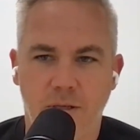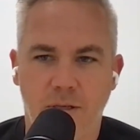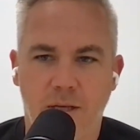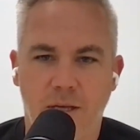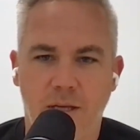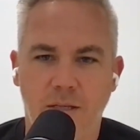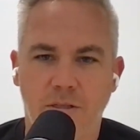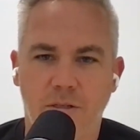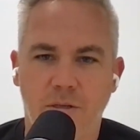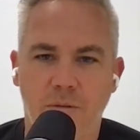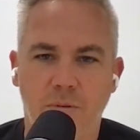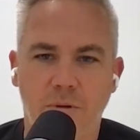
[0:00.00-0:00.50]

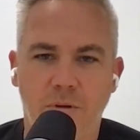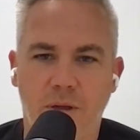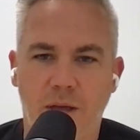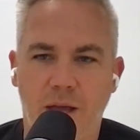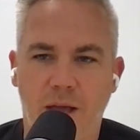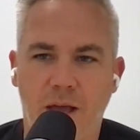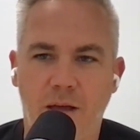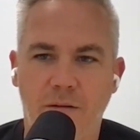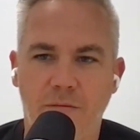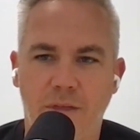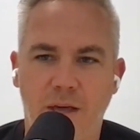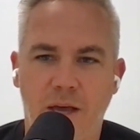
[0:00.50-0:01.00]
And so when you
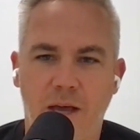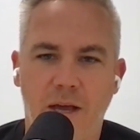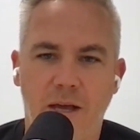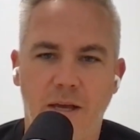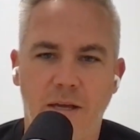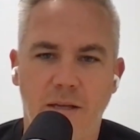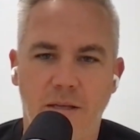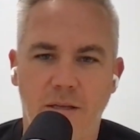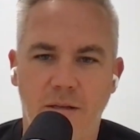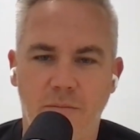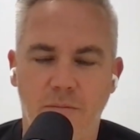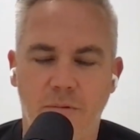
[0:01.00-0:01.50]
have
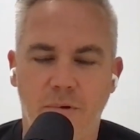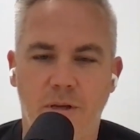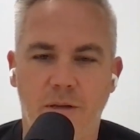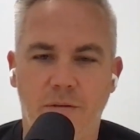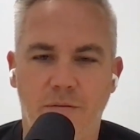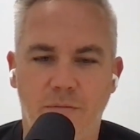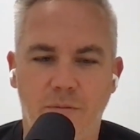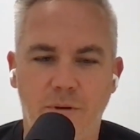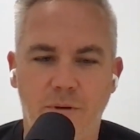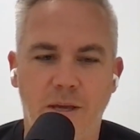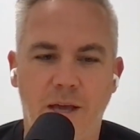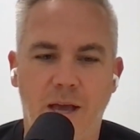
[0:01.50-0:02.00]
that,
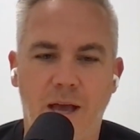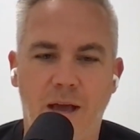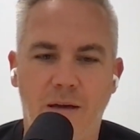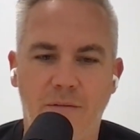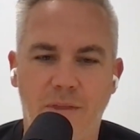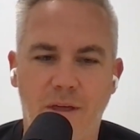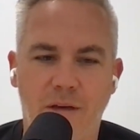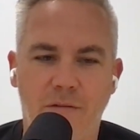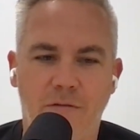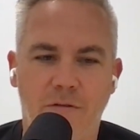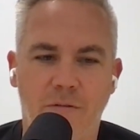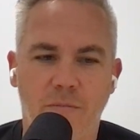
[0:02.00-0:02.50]
if we
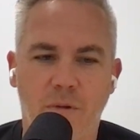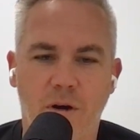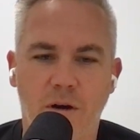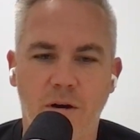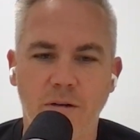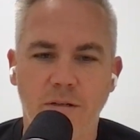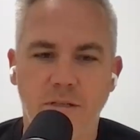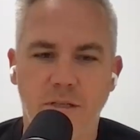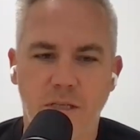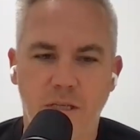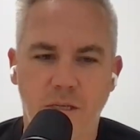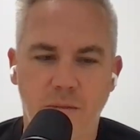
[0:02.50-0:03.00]
have that from
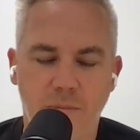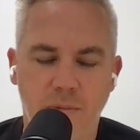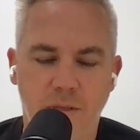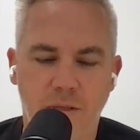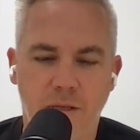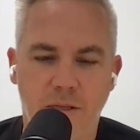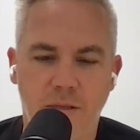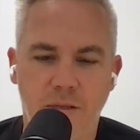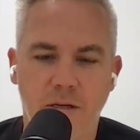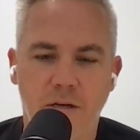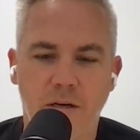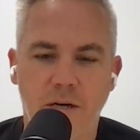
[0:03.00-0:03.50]
our team
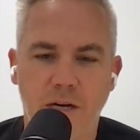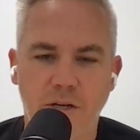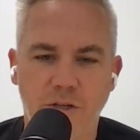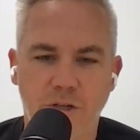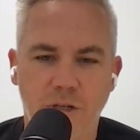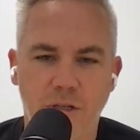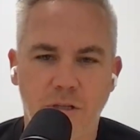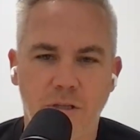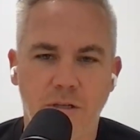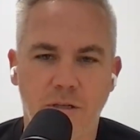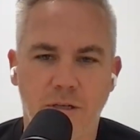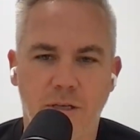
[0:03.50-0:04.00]
and they're
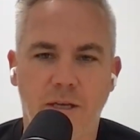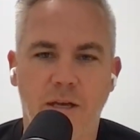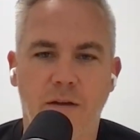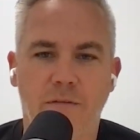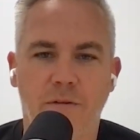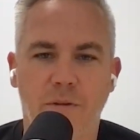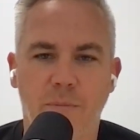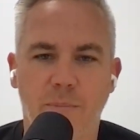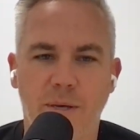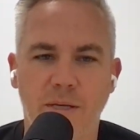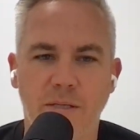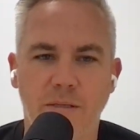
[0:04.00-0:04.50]
actually looking out
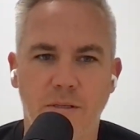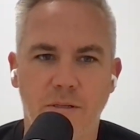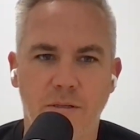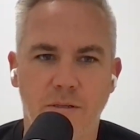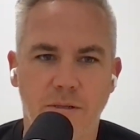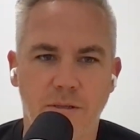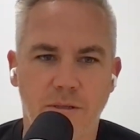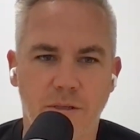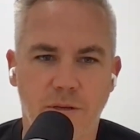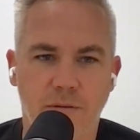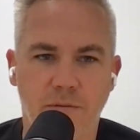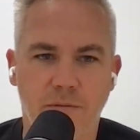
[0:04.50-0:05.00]
for the best
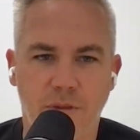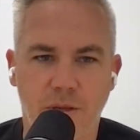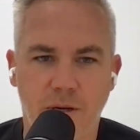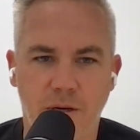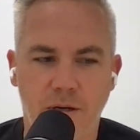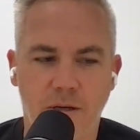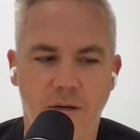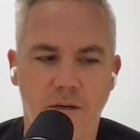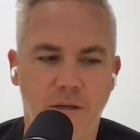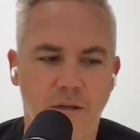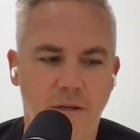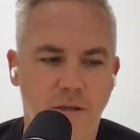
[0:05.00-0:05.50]
interests of
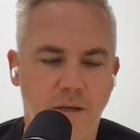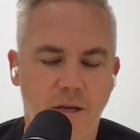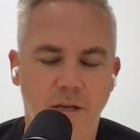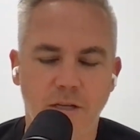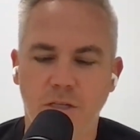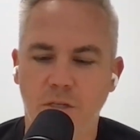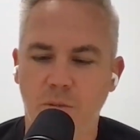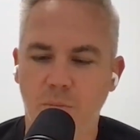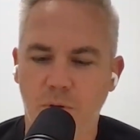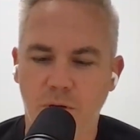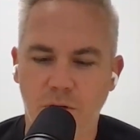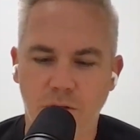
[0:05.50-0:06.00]
their
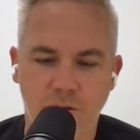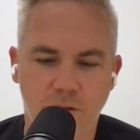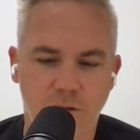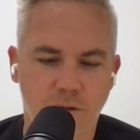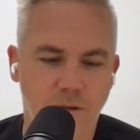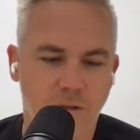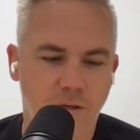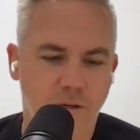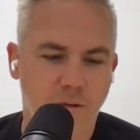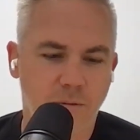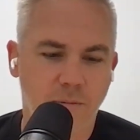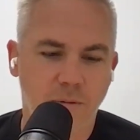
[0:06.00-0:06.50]
customers
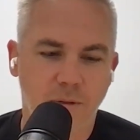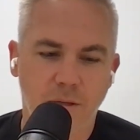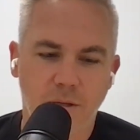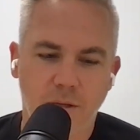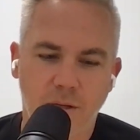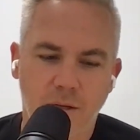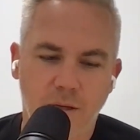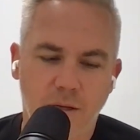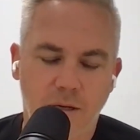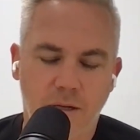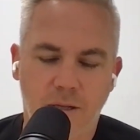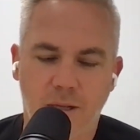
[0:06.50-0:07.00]
or their
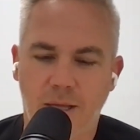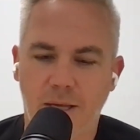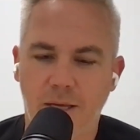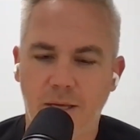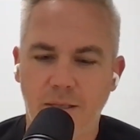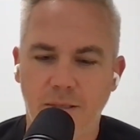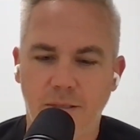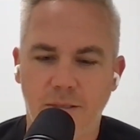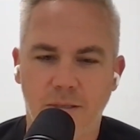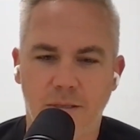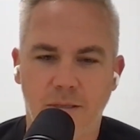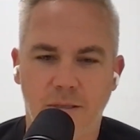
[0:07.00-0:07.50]

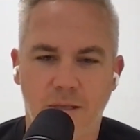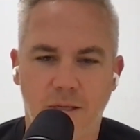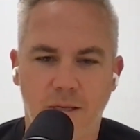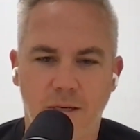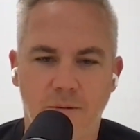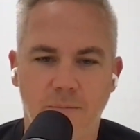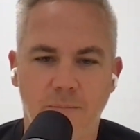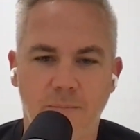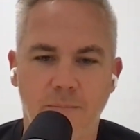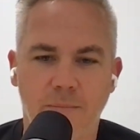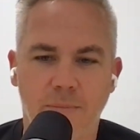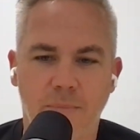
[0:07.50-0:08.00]
clients,
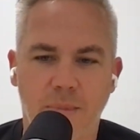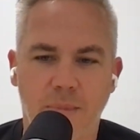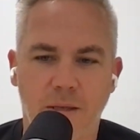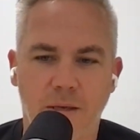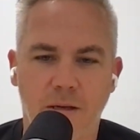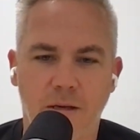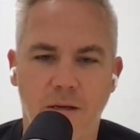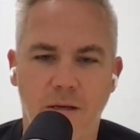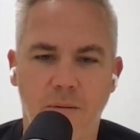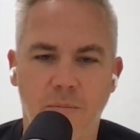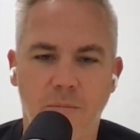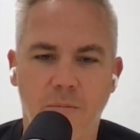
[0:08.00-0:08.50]
then
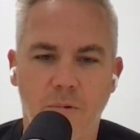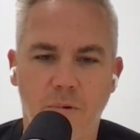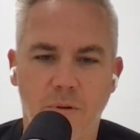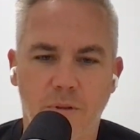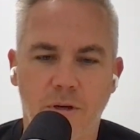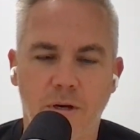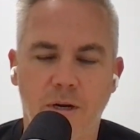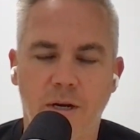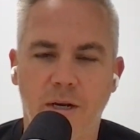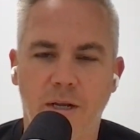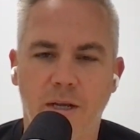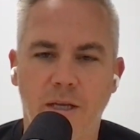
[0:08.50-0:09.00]
they're
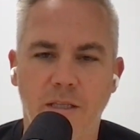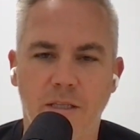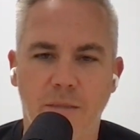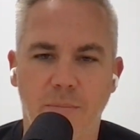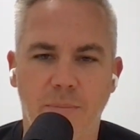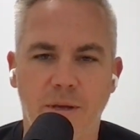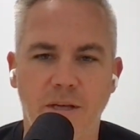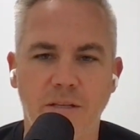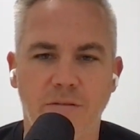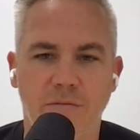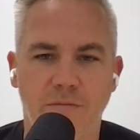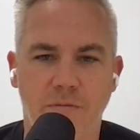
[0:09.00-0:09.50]
going to get the
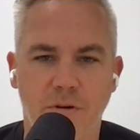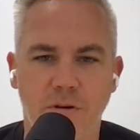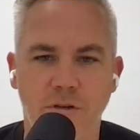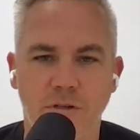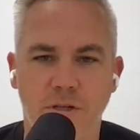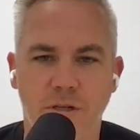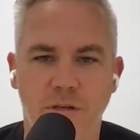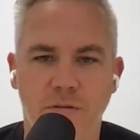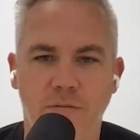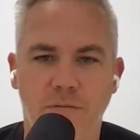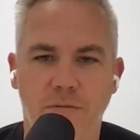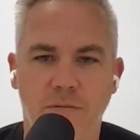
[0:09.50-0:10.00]
best
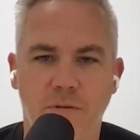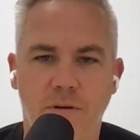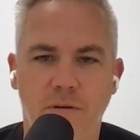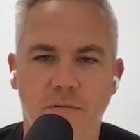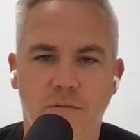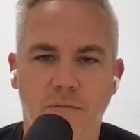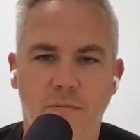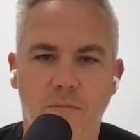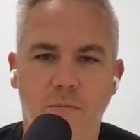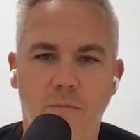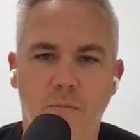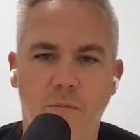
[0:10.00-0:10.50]
version of
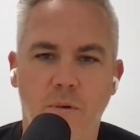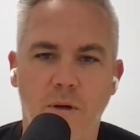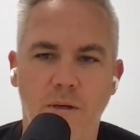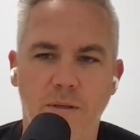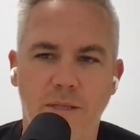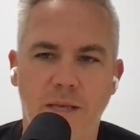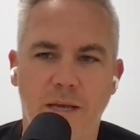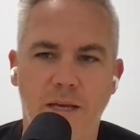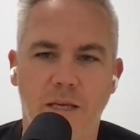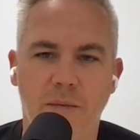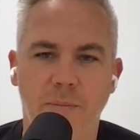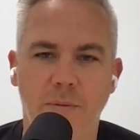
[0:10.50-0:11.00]

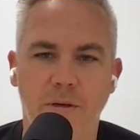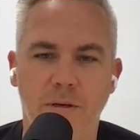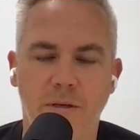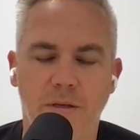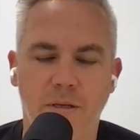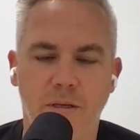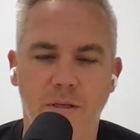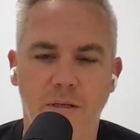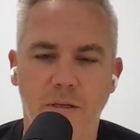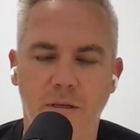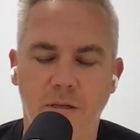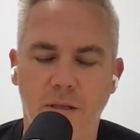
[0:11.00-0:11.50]
what that community
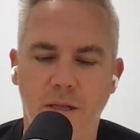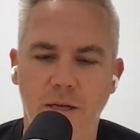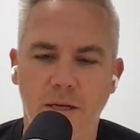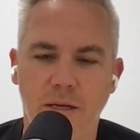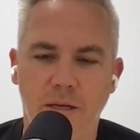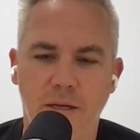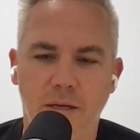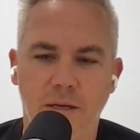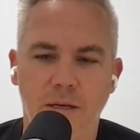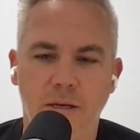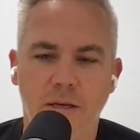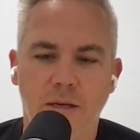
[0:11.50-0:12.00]
could look
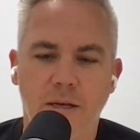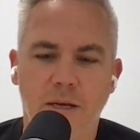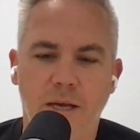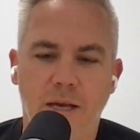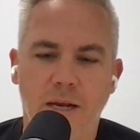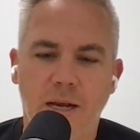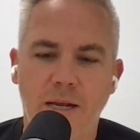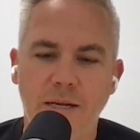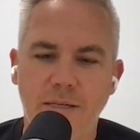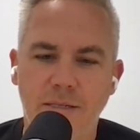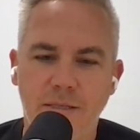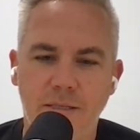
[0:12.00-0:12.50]
like.
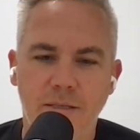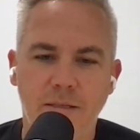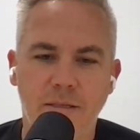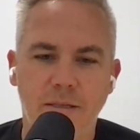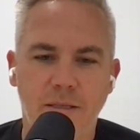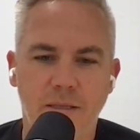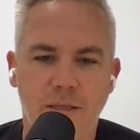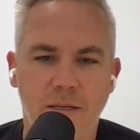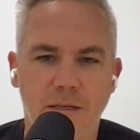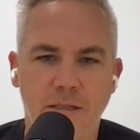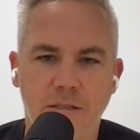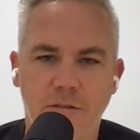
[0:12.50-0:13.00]
And
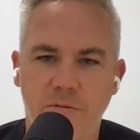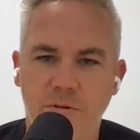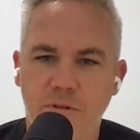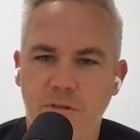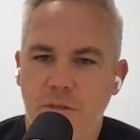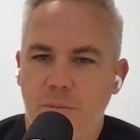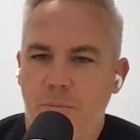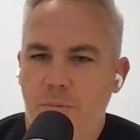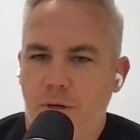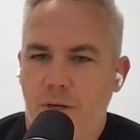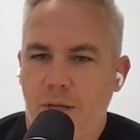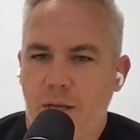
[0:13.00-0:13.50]
ideally, then it's
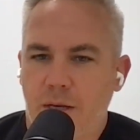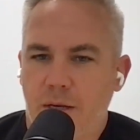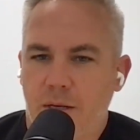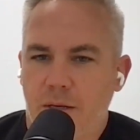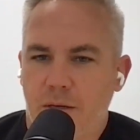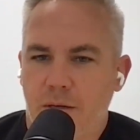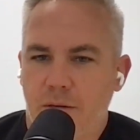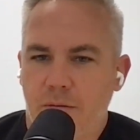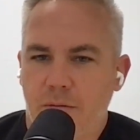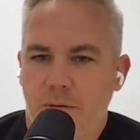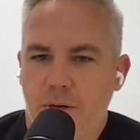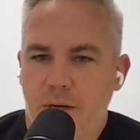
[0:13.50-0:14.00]

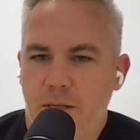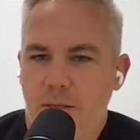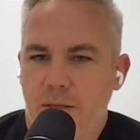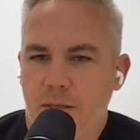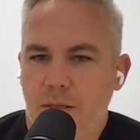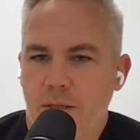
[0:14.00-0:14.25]
reciprocated, right?